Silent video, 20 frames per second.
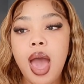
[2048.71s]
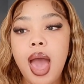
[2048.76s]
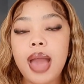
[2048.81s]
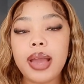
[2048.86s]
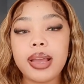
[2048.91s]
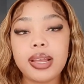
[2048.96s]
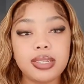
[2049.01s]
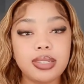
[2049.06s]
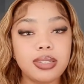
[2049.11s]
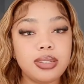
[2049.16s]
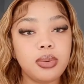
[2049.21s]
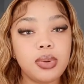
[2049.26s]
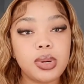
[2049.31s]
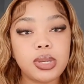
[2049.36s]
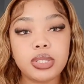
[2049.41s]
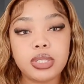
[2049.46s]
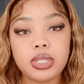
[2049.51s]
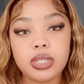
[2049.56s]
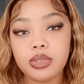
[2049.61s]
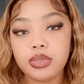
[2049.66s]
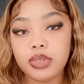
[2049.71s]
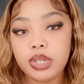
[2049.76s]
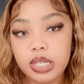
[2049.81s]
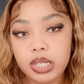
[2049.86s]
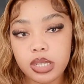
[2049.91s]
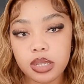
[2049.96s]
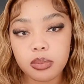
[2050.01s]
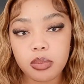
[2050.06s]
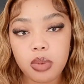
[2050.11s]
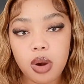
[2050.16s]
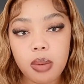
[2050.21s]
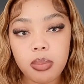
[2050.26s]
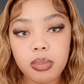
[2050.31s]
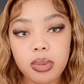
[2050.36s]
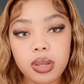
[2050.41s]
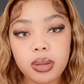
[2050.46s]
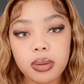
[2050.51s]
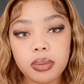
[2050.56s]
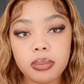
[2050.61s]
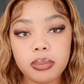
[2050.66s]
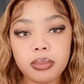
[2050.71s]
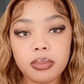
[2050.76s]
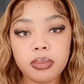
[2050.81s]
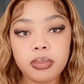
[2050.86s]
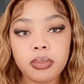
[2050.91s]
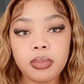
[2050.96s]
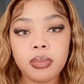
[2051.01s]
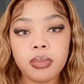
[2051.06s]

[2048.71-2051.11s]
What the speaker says: I can see what's really the problem.